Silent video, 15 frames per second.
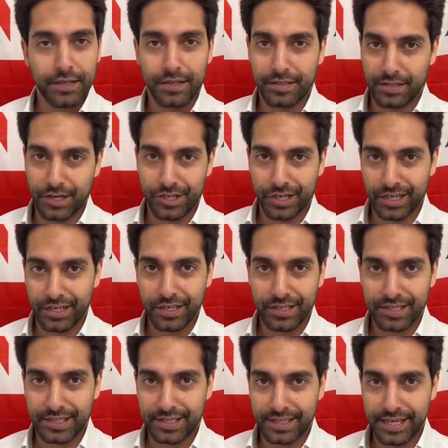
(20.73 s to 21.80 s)
essentially
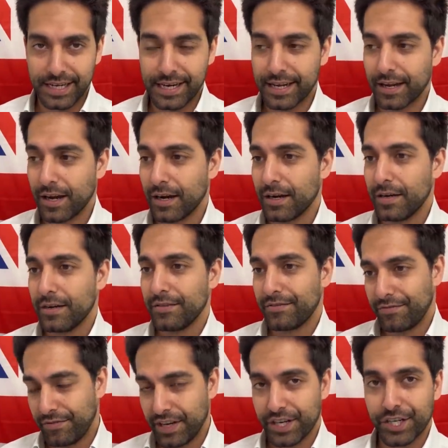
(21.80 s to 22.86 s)
stealing our
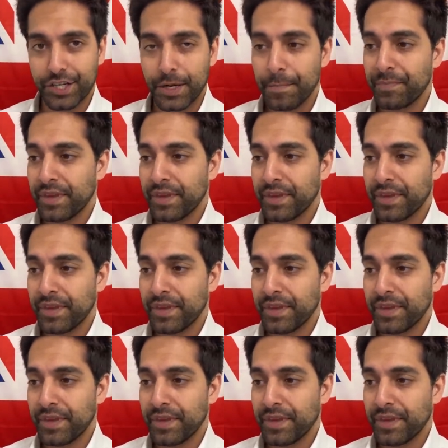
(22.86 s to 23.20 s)
fish.